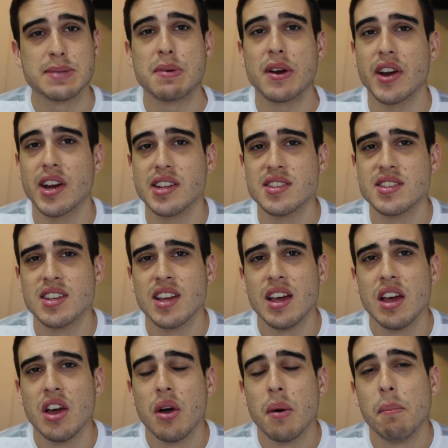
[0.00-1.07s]
experience
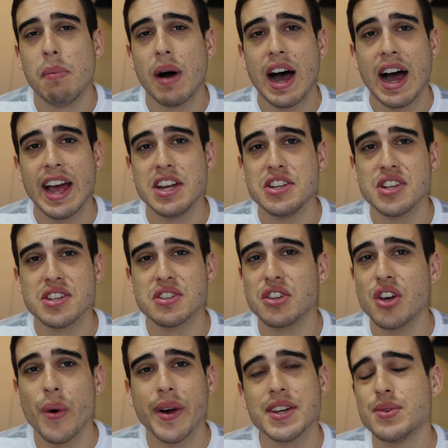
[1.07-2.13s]
by
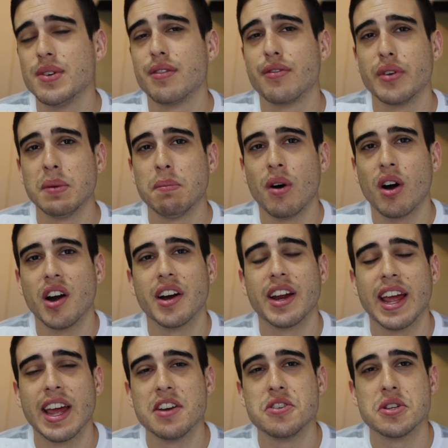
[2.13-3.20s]
just going to a free
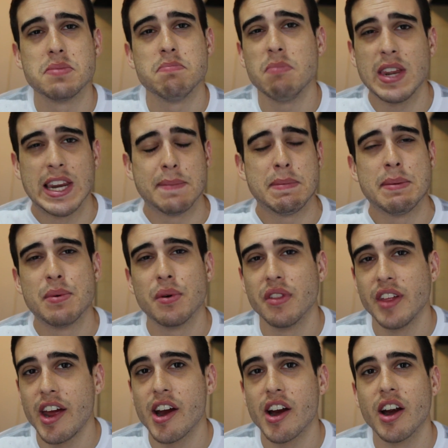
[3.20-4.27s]
park and just meeting people
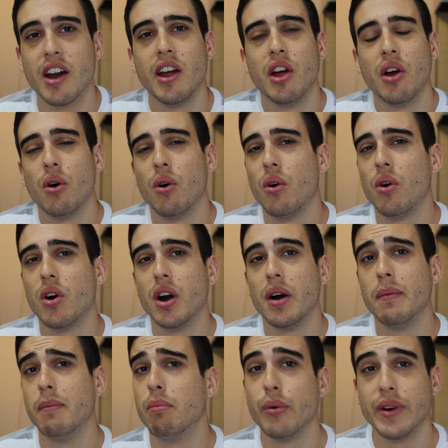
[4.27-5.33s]
there,
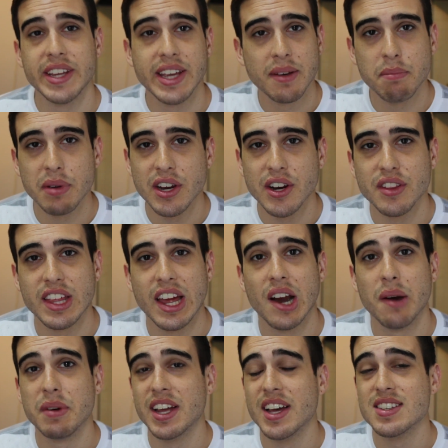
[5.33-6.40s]
or bringing beer
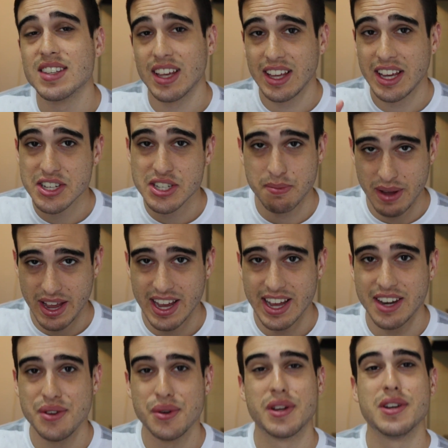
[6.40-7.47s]
there, because in
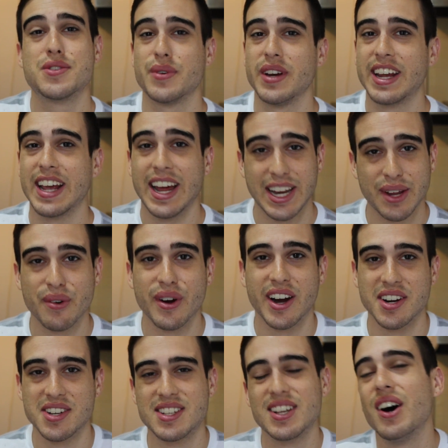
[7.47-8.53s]
Japan you can drink
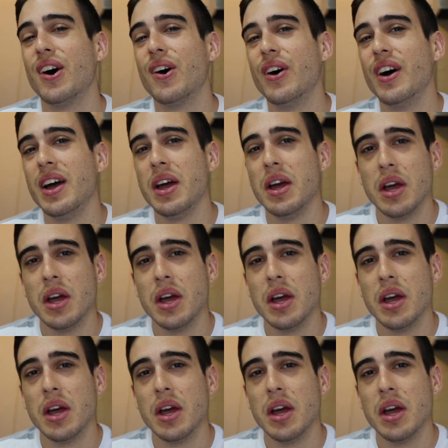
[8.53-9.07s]
anywhere. So